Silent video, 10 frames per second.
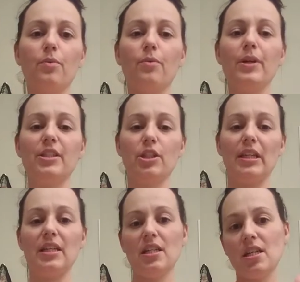
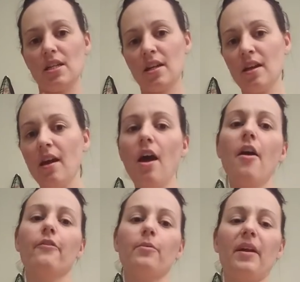routine
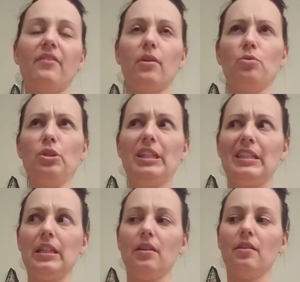for my face.
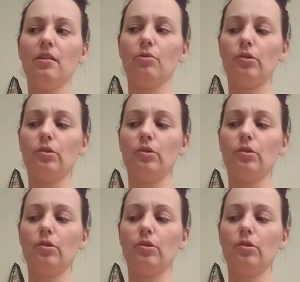Routine